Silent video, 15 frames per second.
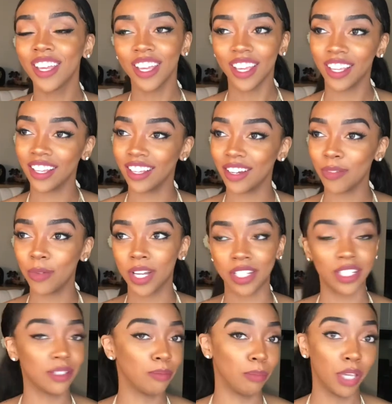in
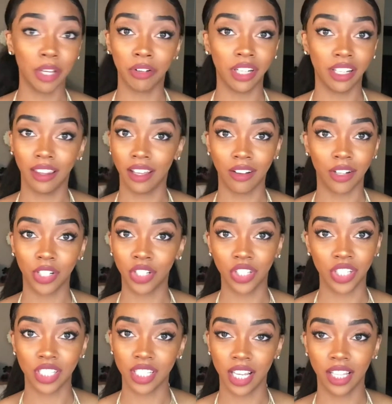wedges, period, like on a
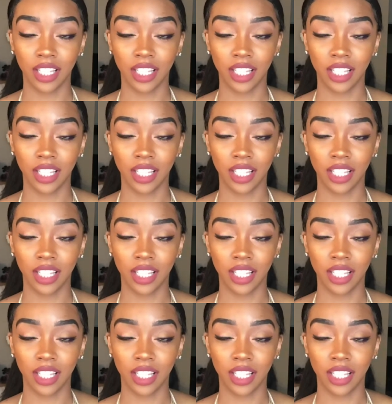good day,